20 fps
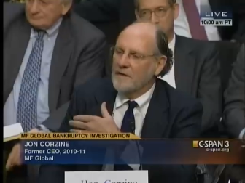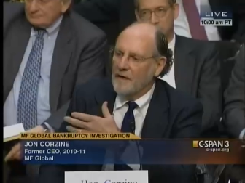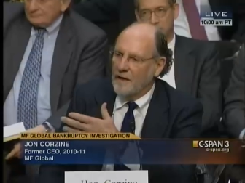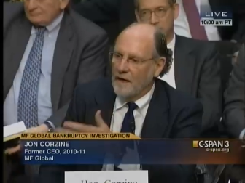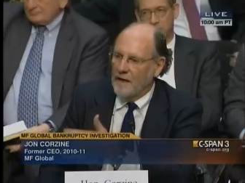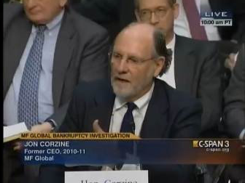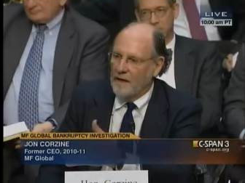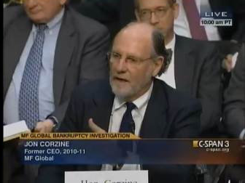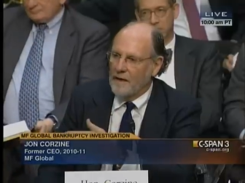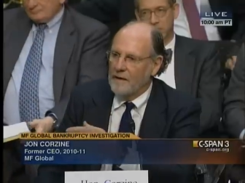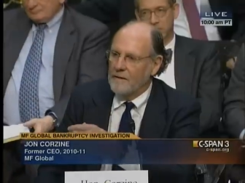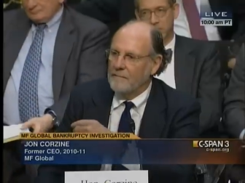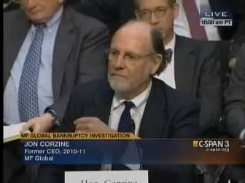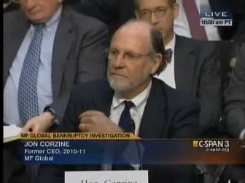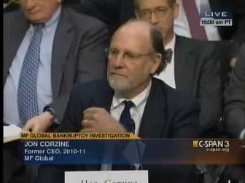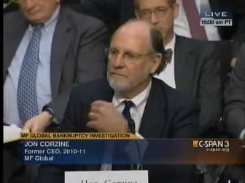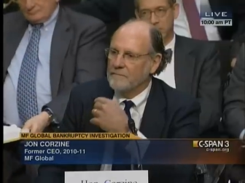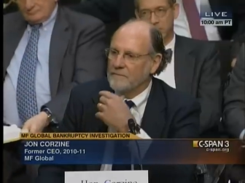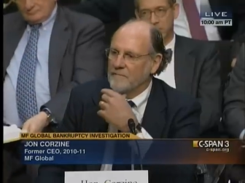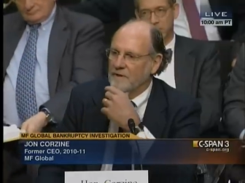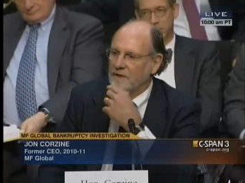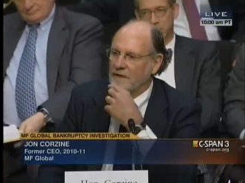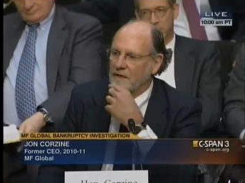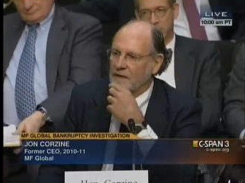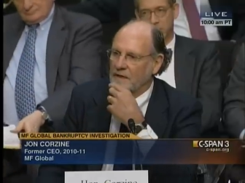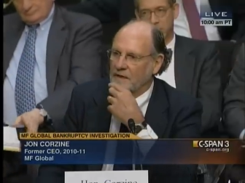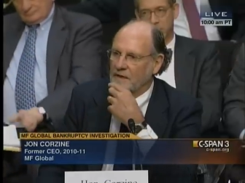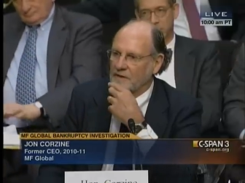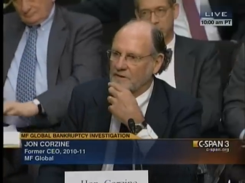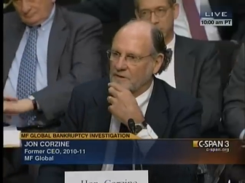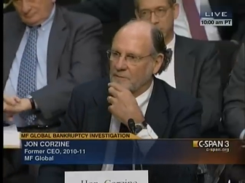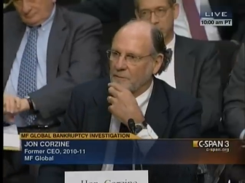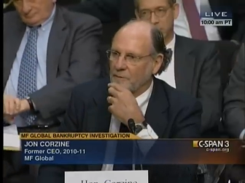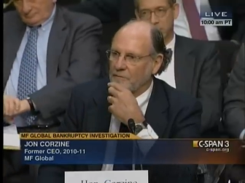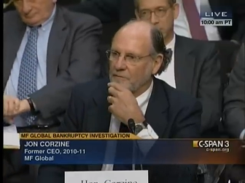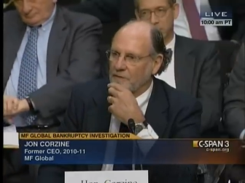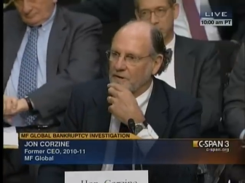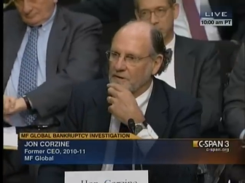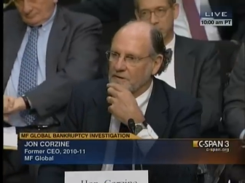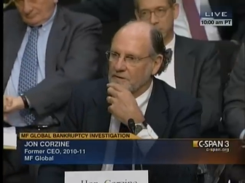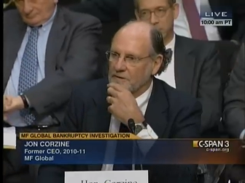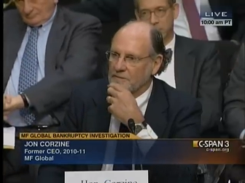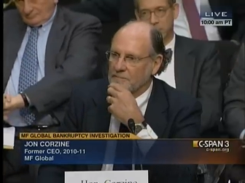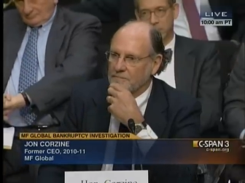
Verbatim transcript: um, uh, customer funds.